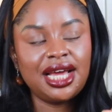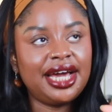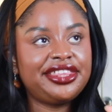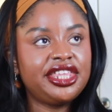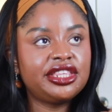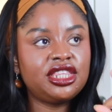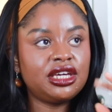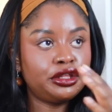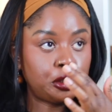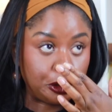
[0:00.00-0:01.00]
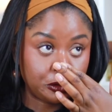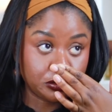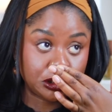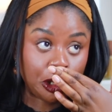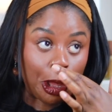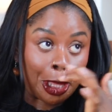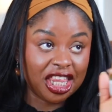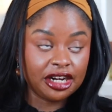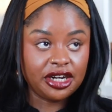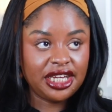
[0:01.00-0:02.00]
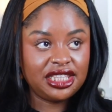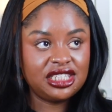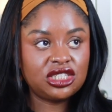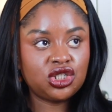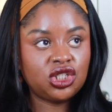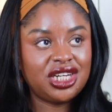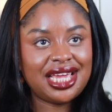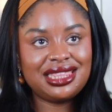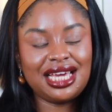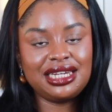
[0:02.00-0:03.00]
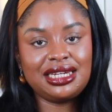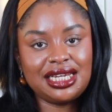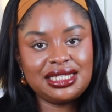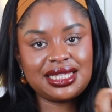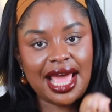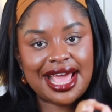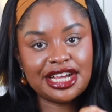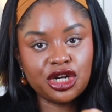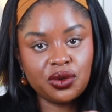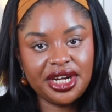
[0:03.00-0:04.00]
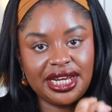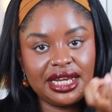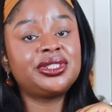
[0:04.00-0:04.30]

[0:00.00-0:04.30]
I think the other notes that are in this create that nice anchoring.